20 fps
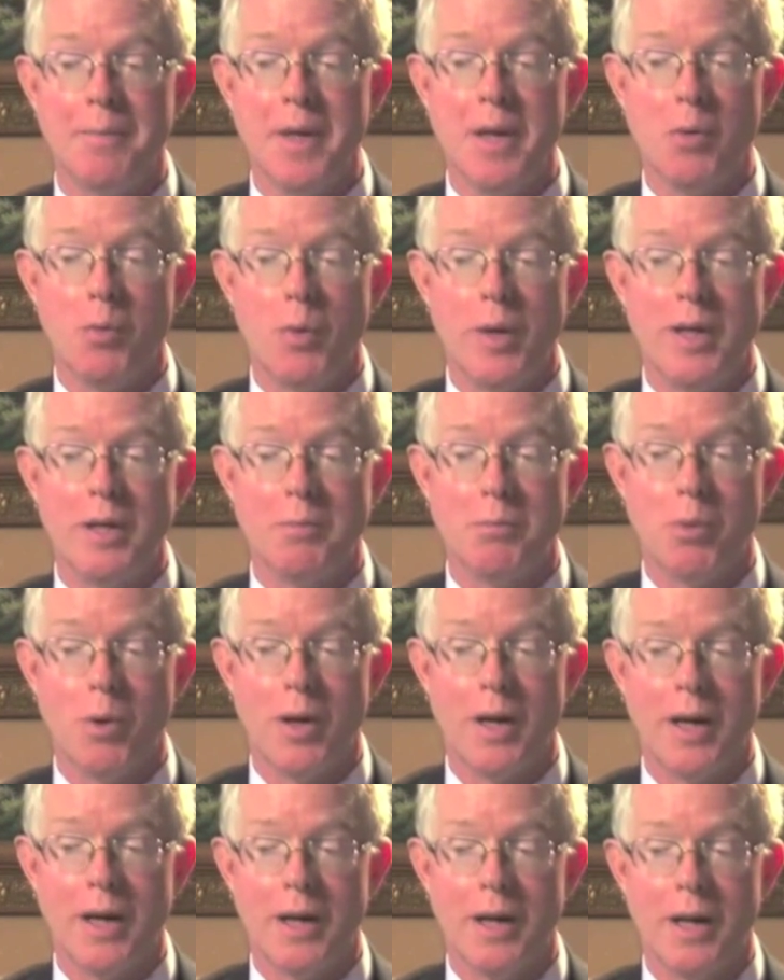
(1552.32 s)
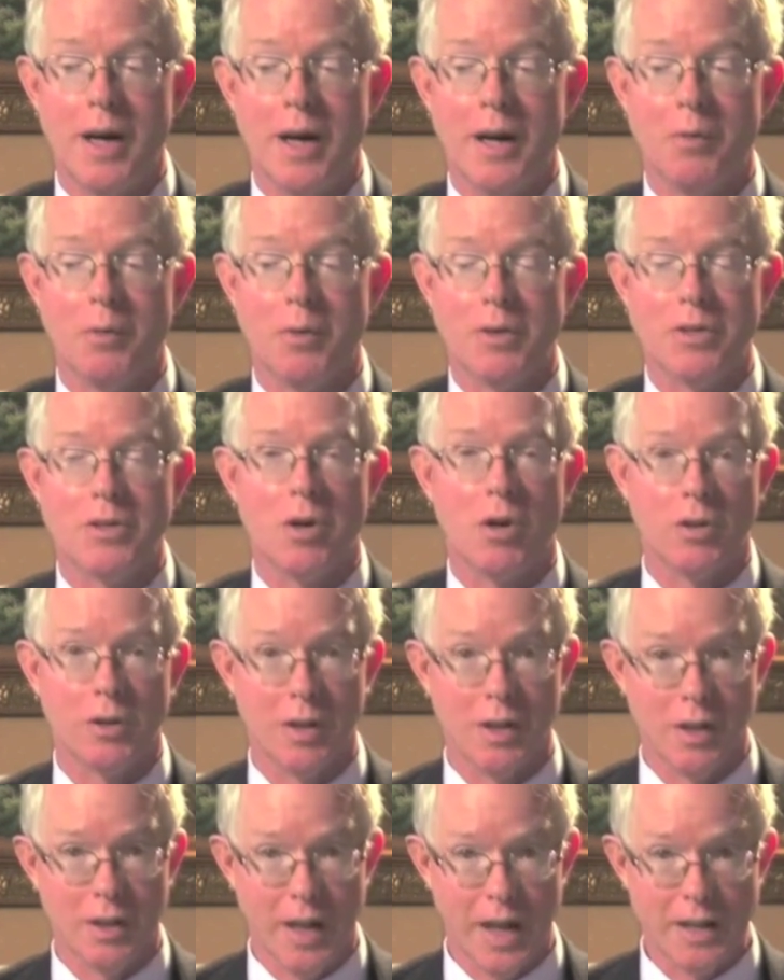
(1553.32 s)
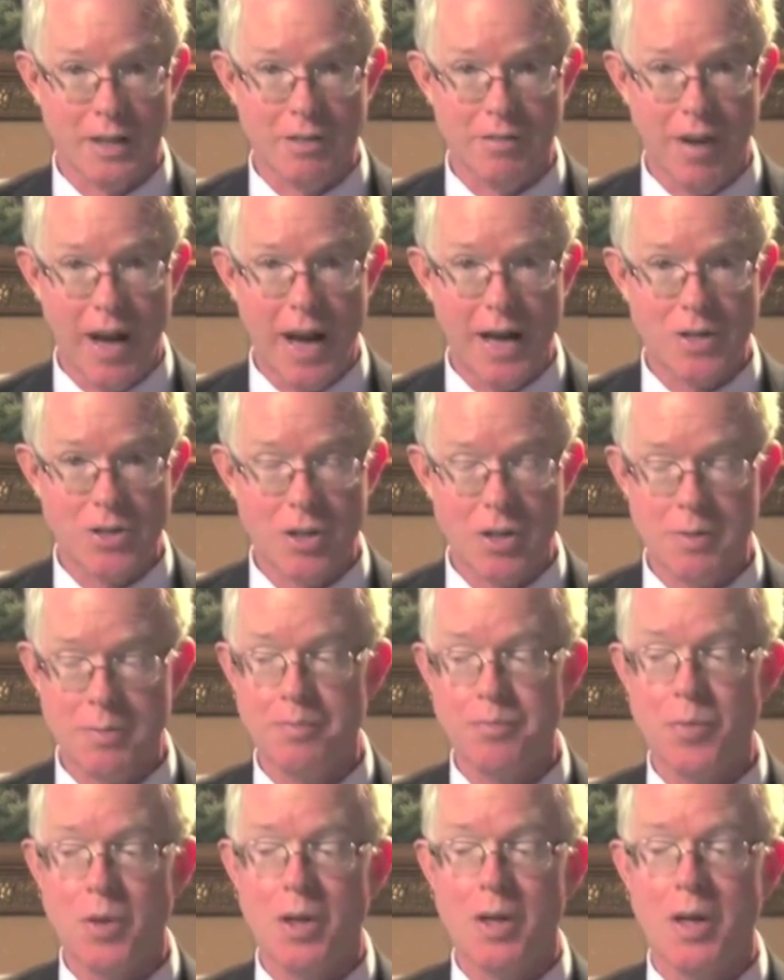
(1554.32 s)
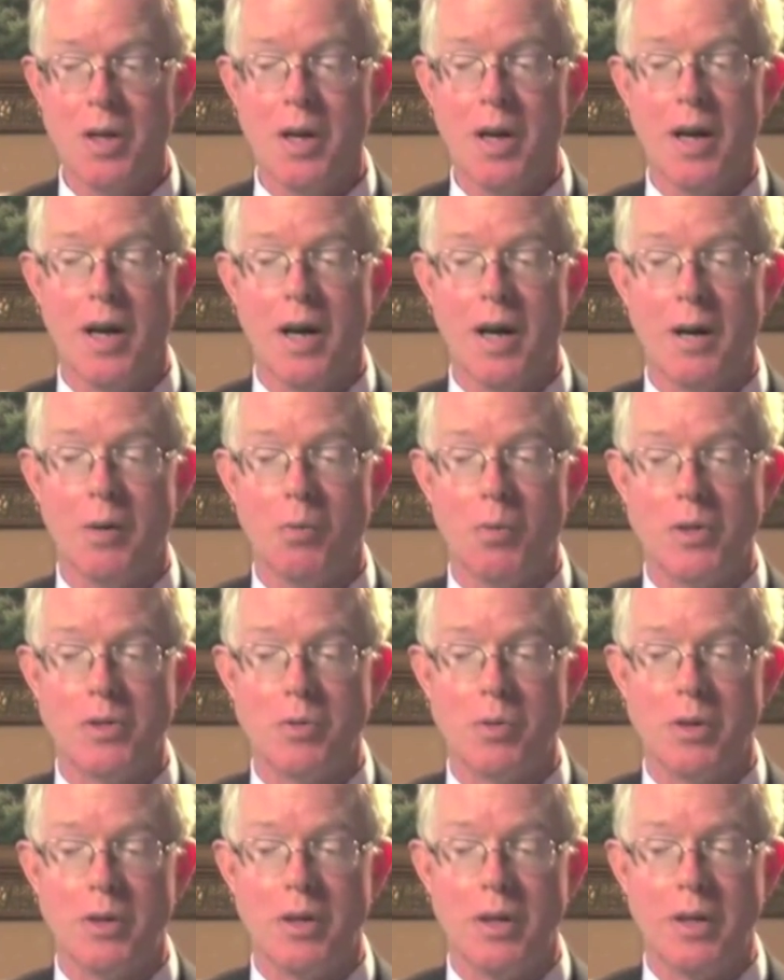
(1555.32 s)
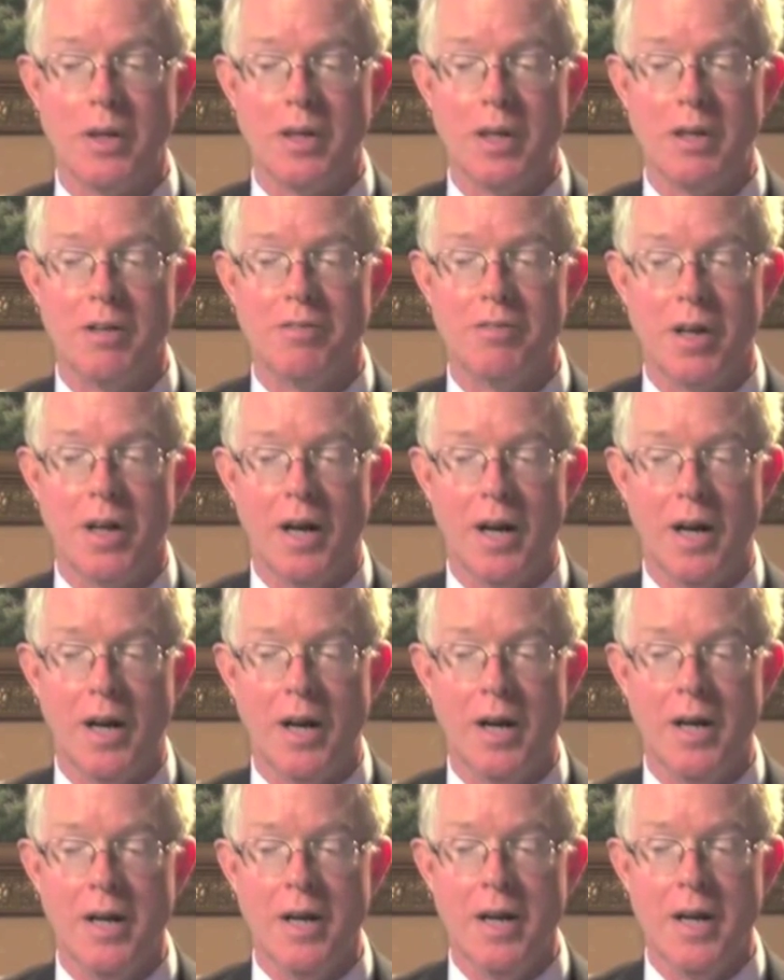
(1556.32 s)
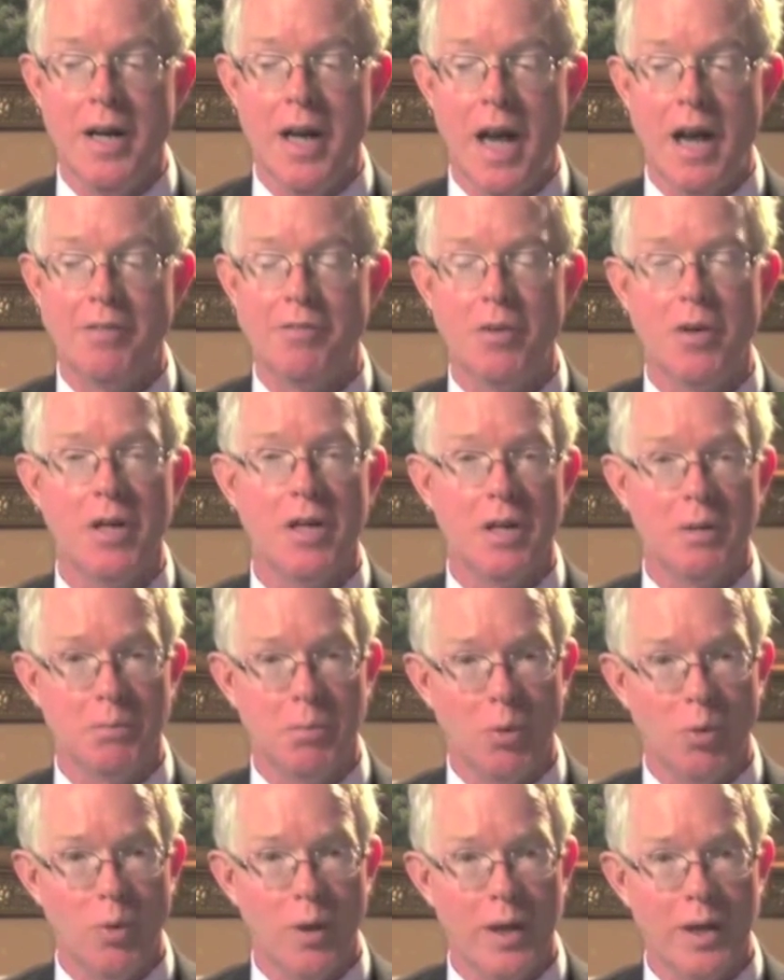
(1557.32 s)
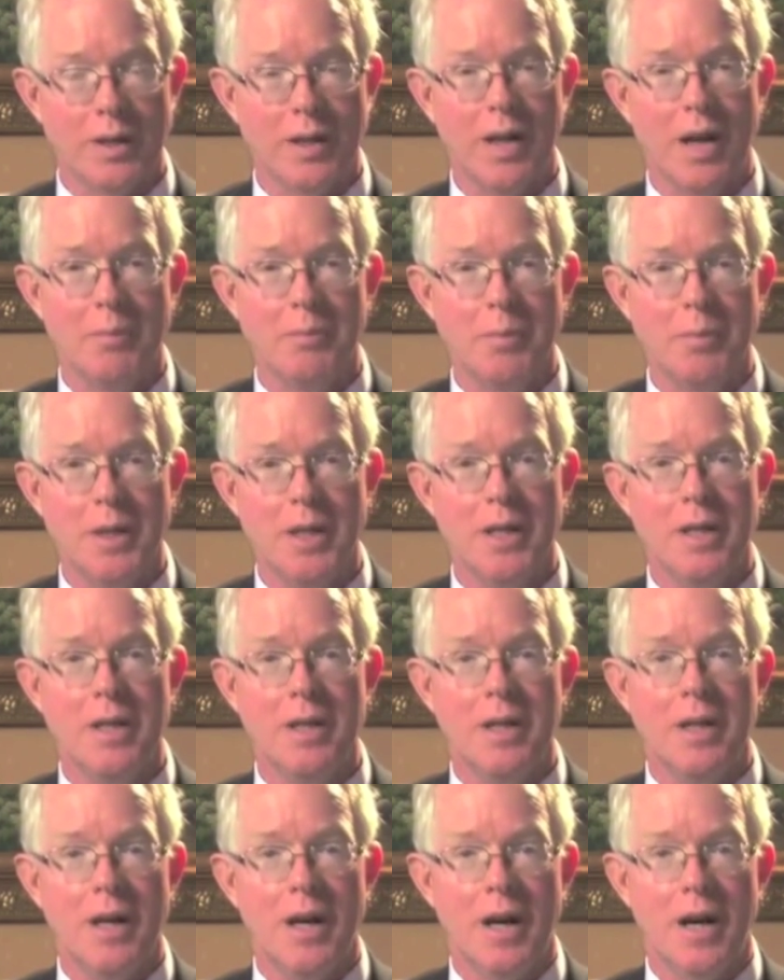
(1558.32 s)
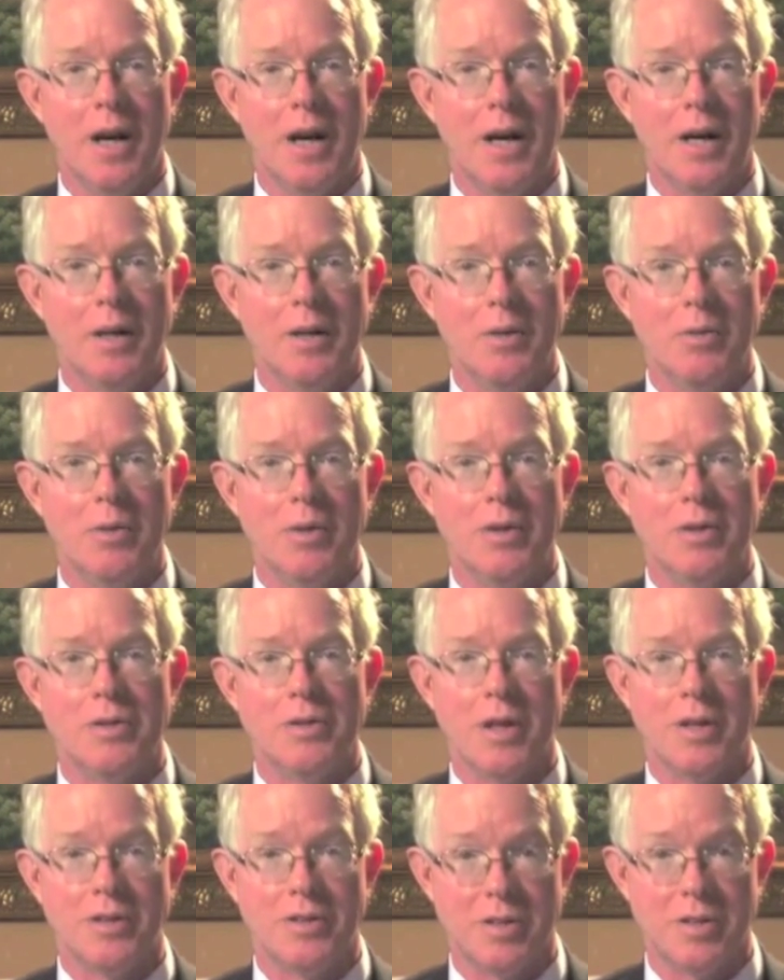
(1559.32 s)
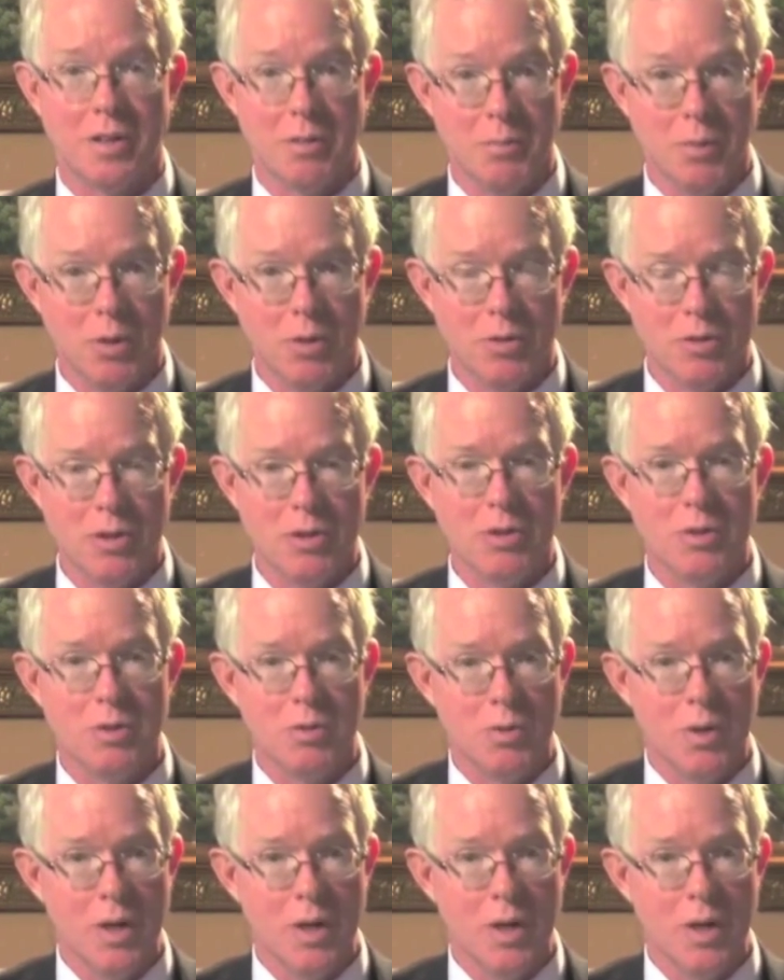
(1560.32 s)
We can bring what's called a collective action, which would give every employee in the company who is similar to